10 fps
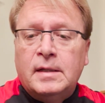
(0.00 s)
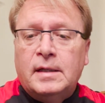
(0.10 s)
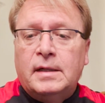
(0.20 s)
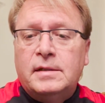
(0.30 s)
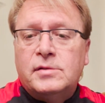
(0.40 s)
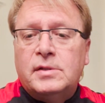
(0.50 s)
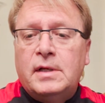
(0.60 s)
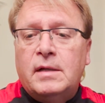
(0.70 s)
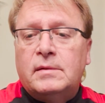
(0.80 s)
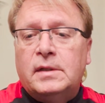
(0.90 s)
In addition
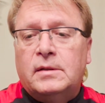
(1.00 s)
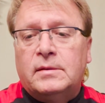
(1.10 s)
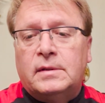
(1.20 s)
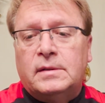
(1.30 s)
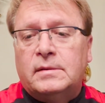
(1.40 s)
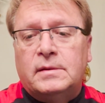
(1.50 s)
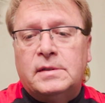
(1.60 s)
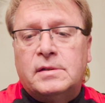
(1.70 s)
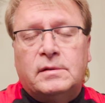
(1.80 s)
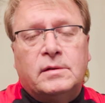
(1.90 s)
to that, you know,
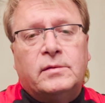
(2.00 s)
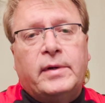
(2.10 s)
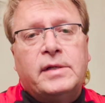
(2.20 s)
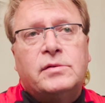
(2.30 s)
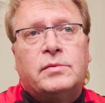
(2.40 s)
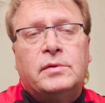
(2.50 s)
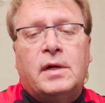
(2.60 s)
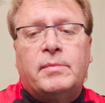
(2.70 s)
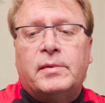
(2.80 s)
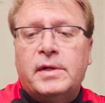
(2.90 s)
it's a grassroots
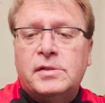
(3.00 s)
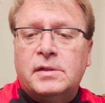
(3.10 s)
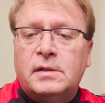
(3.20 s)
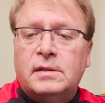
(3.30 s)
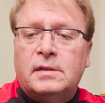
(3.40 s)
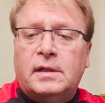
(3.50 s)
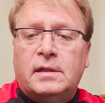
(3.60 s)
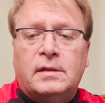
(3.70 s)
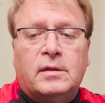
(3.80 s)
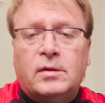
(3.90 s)
operation and
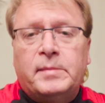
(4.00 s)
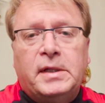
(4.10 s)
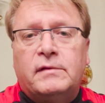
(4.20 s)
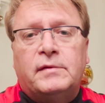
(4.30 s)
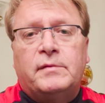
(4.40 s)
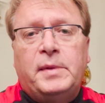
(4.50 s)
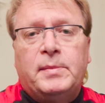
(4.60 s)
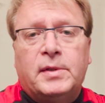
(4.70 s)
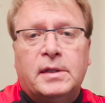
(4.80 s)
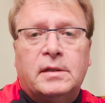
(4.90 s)
an army of, of
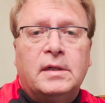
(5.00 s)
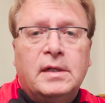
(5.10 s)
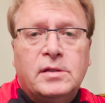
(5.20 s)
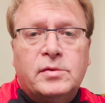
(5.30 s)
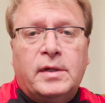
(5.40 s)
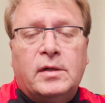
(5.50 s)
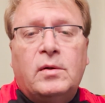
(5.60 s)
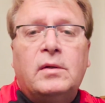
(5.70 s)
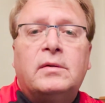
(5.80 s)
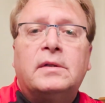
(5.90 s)
people that try to
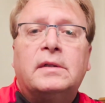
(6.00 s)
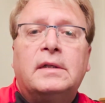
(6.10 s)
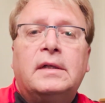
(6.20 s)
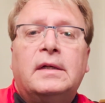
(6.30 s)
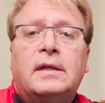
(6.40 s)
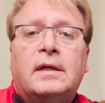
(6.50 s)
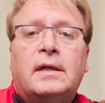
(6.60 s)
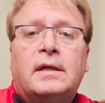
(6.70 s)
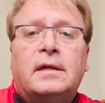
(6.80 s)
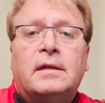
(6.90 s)
call on
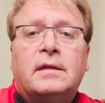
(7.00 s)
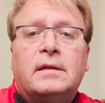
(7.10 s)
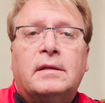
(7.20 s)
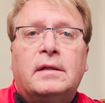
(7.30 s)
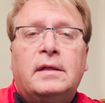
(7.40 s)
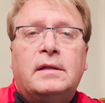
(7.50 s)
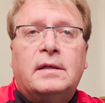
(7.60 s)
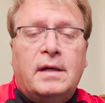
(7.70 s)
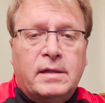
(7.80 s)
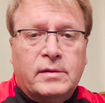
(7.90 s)
uh, the
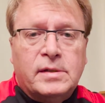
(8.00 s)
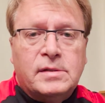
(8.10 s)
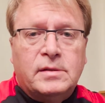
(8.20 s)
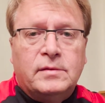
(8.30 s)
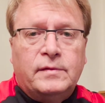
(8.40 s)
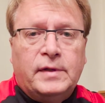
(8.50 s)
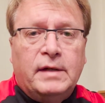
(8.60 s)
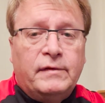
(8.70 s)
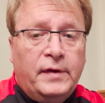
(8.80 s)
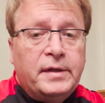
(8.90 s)
Congress to
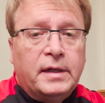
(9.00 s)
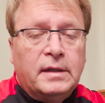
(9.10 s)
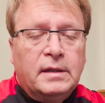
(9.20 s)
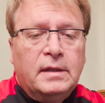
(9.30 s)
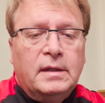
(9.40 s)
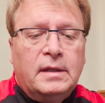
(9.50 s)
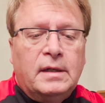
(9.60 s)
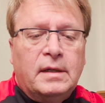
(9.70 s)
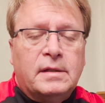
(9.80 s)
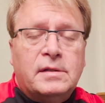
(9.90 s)
get funding.
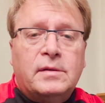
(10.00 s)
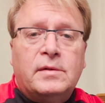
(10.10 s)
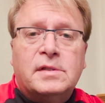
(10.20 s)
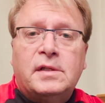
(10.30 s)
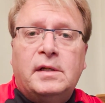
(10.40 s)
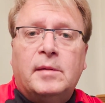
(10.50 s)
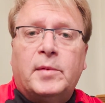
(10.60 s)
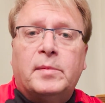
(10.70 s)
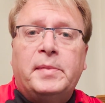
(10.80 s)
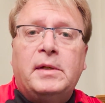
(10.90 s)
Uh, through the C D M
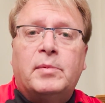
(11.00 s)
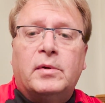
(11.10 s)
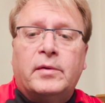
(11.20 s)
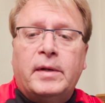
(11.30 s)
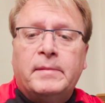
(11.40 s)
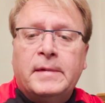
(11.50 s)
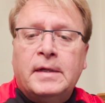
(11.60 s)
R P program.